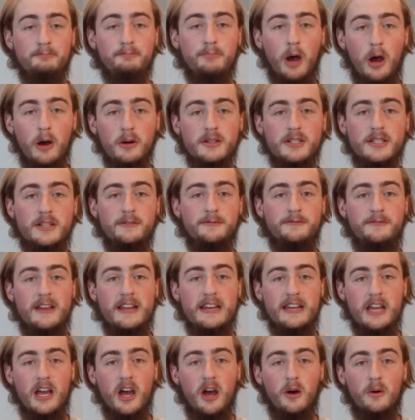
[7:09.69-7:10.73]
post a
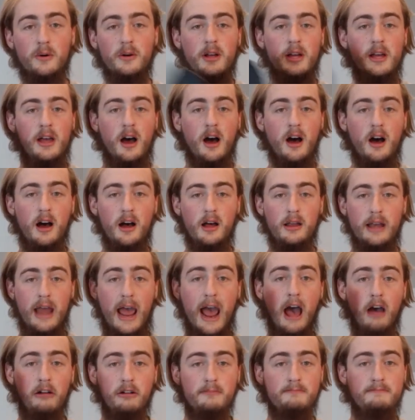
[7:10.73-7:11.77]
video on
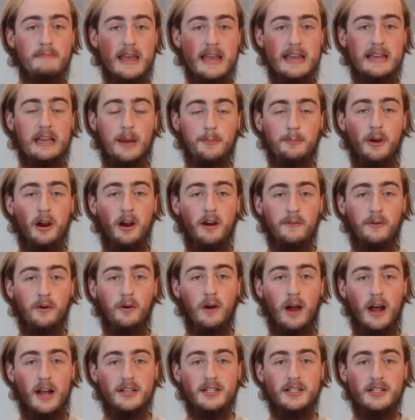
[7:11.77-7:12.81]
how to make a pair of
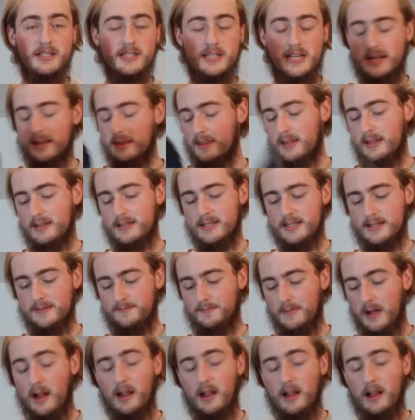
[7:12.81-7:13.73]
Huaraches like this.